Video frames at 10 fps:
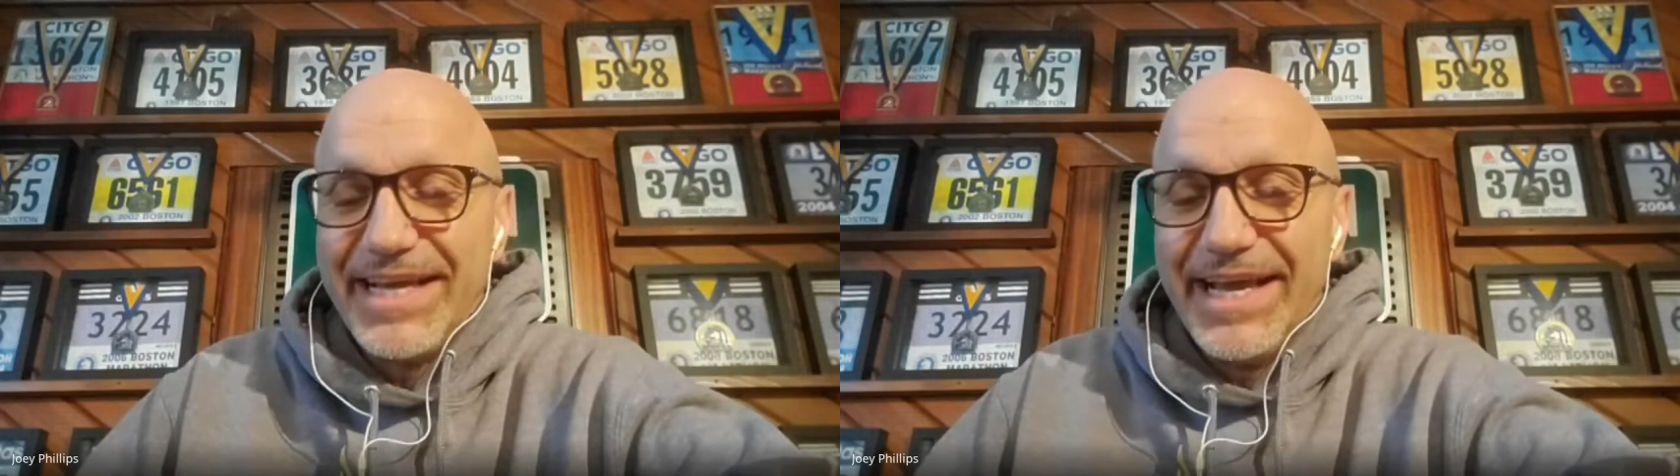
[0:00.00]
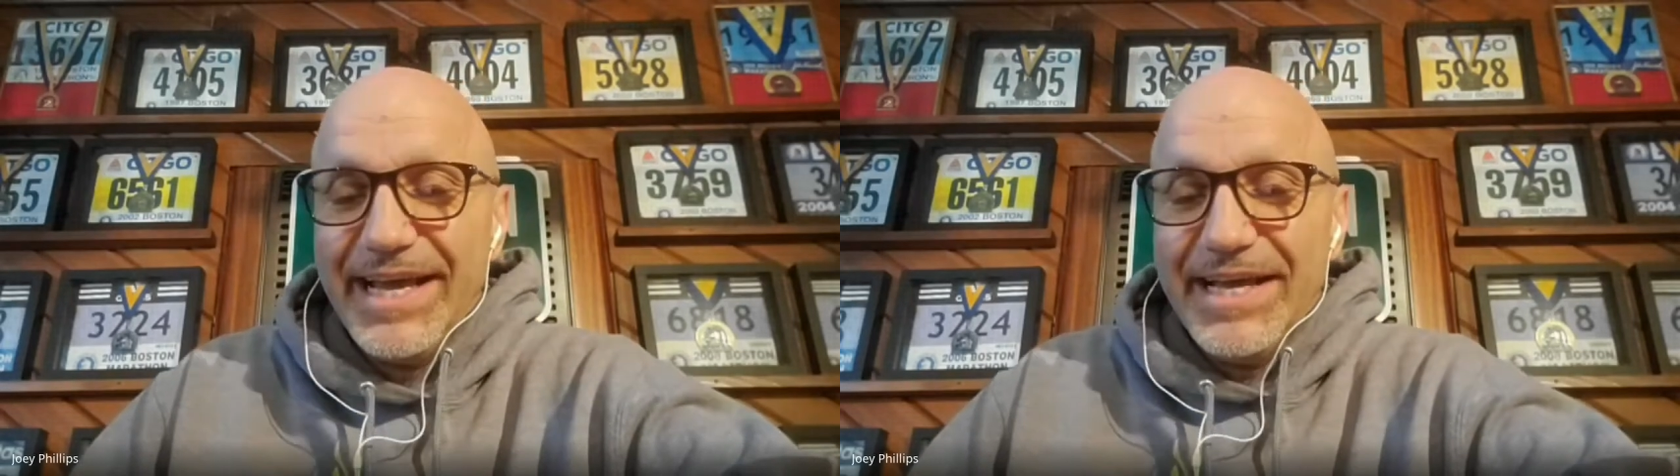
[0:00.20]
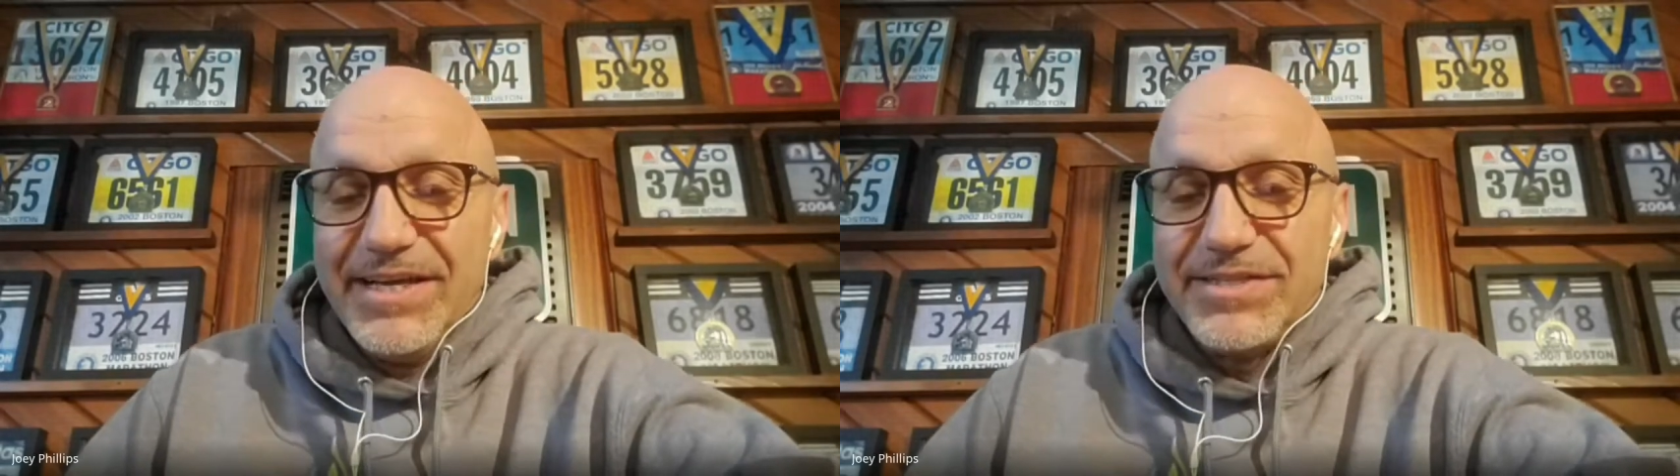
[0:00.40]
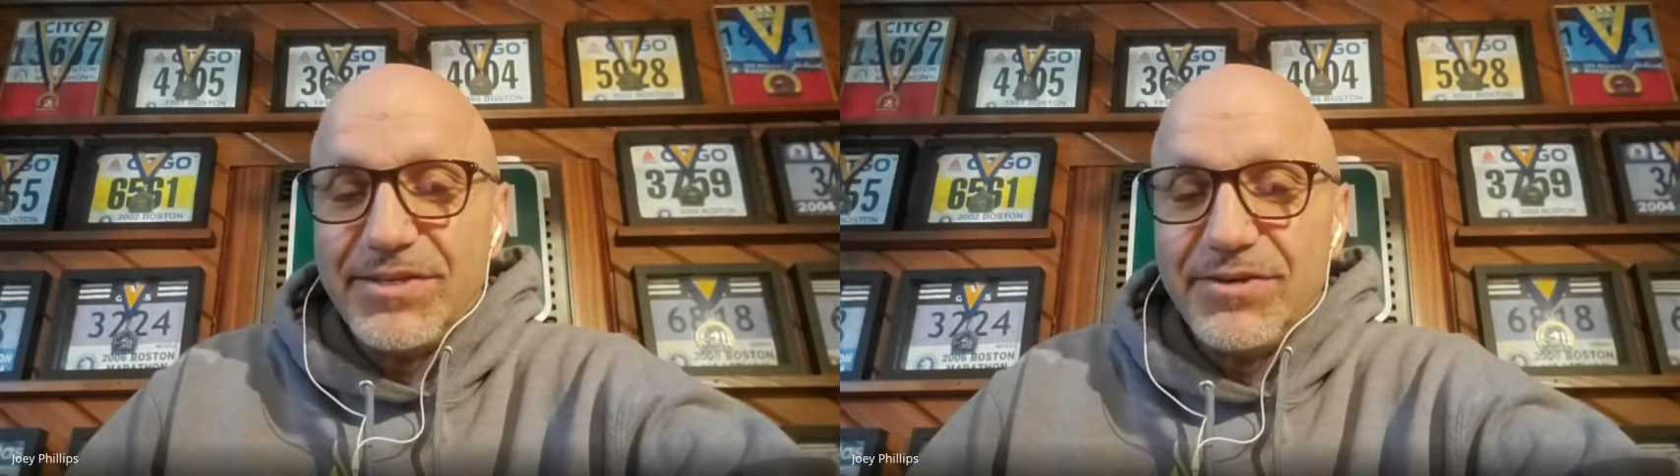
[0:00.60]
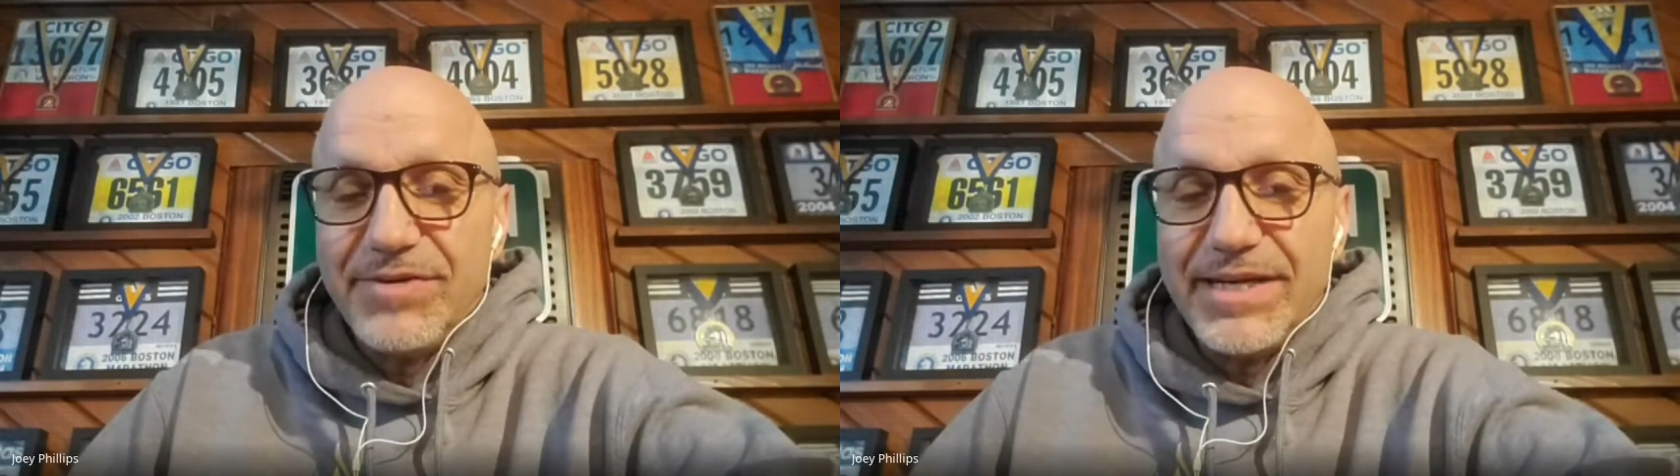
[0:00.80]

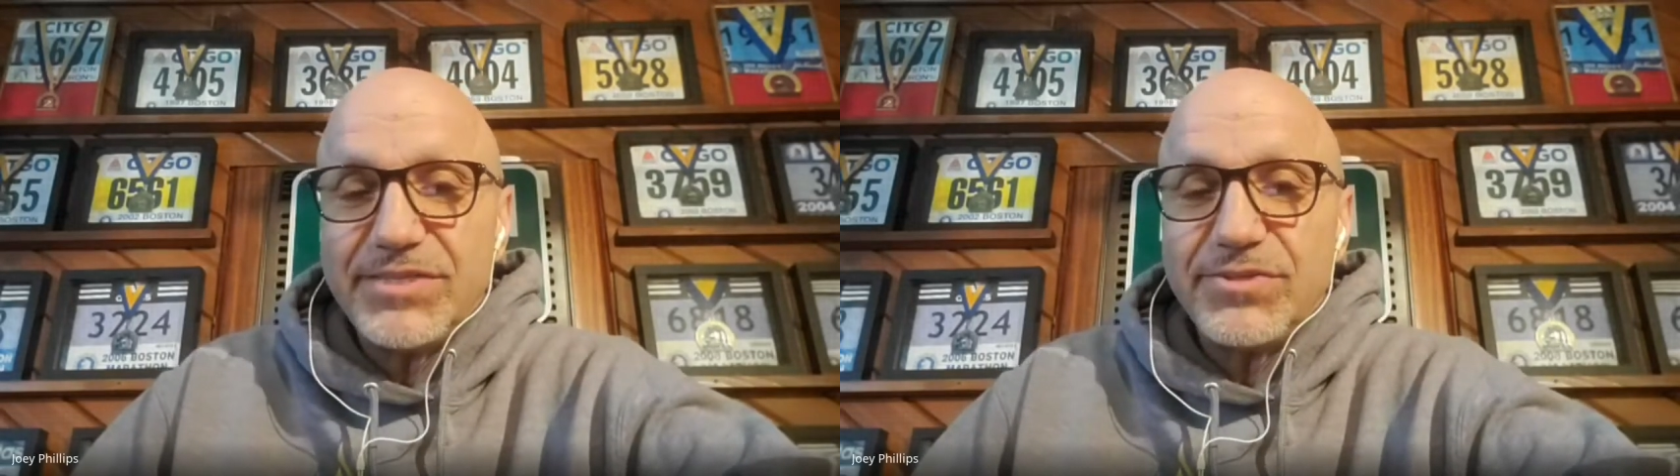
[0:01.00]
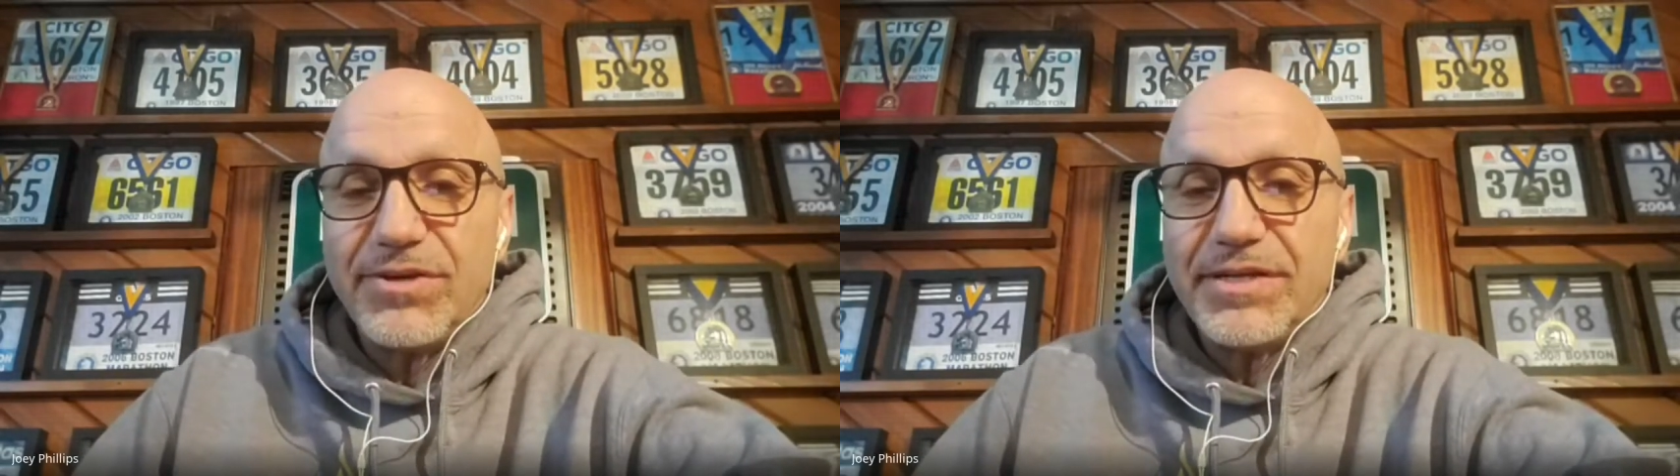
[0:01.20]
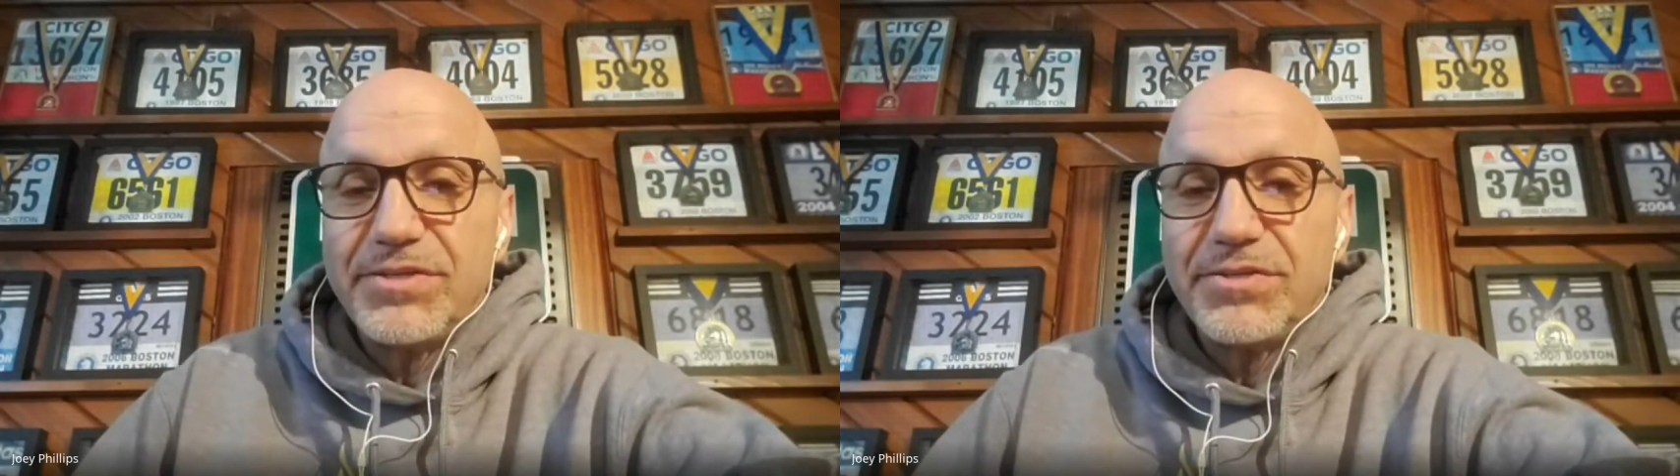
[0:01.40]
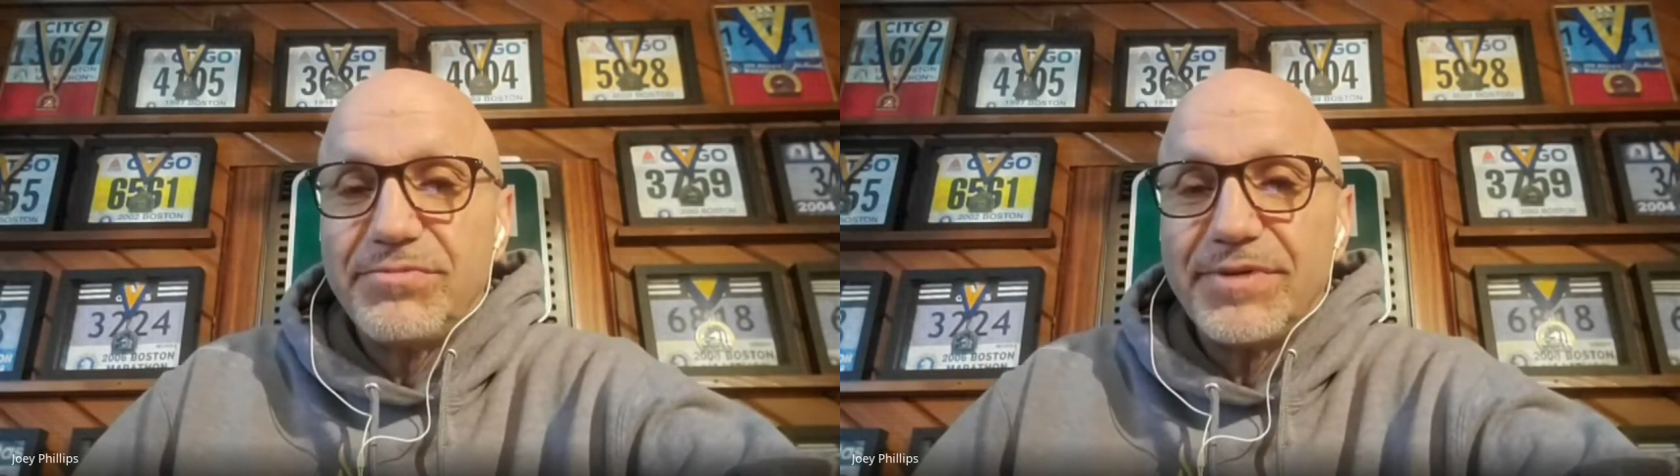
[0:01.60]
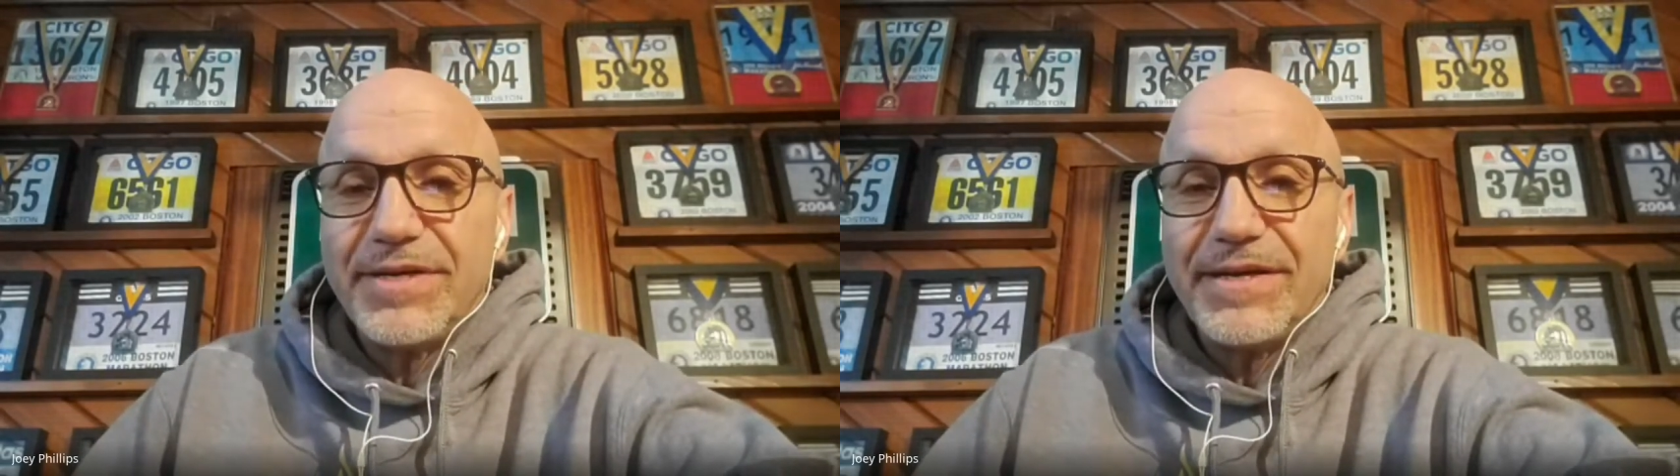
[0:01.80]
So I started
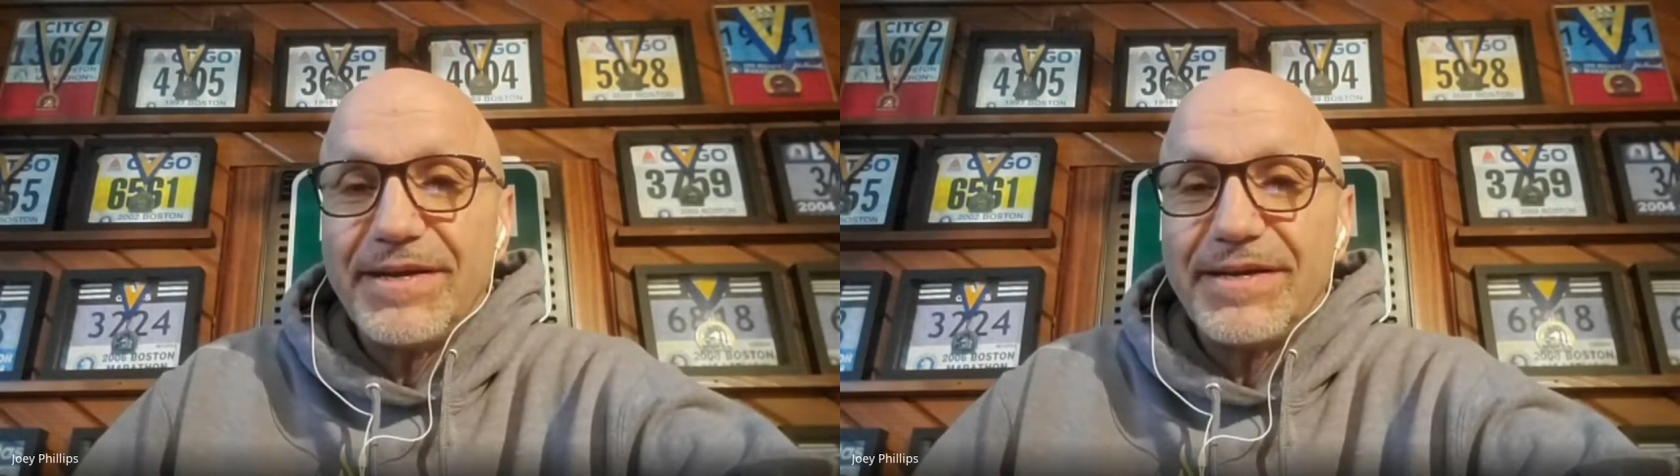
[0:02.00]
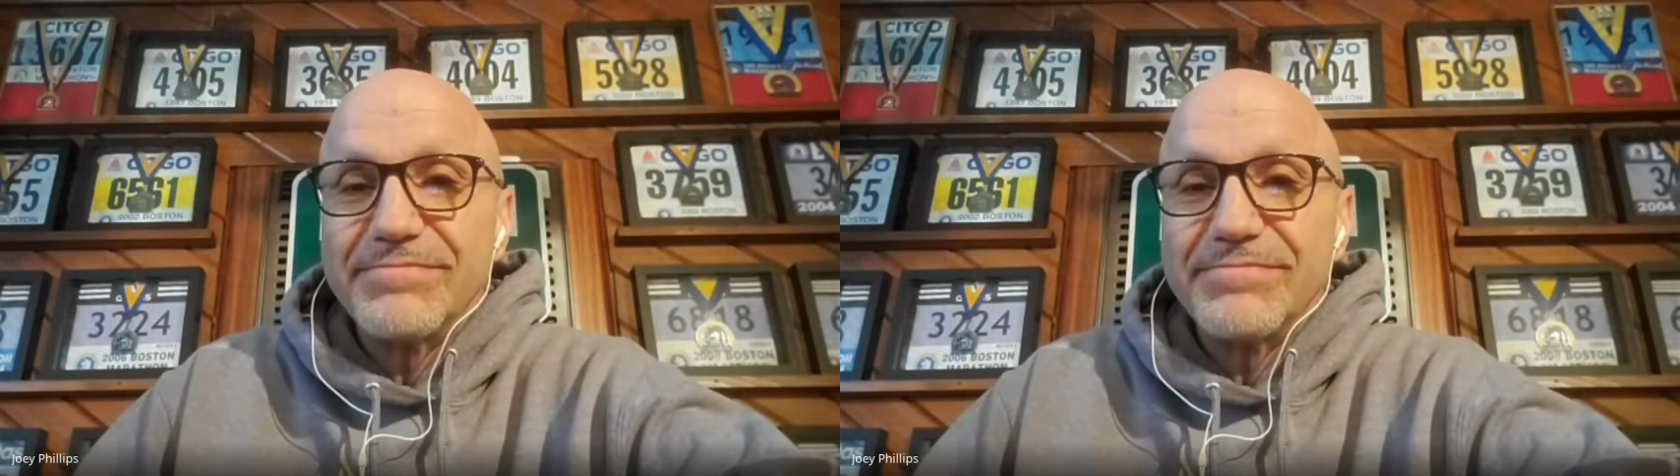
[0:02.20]
to